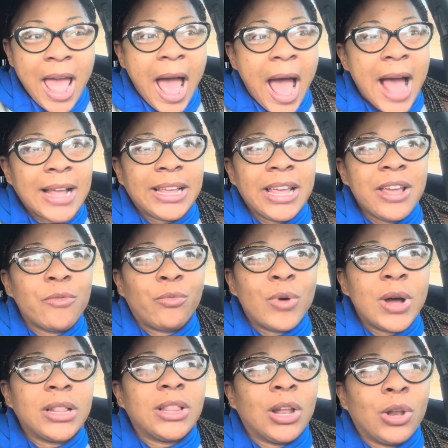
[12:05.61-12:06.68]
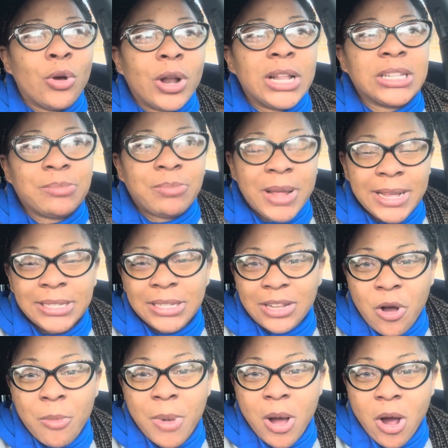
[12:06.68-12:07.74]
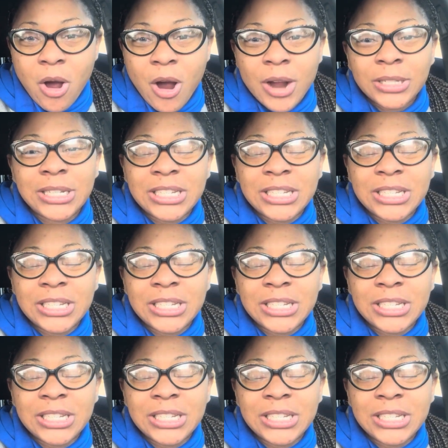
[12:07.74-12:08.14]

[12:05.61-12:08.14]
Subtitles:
I give what the Lord is placing on my heart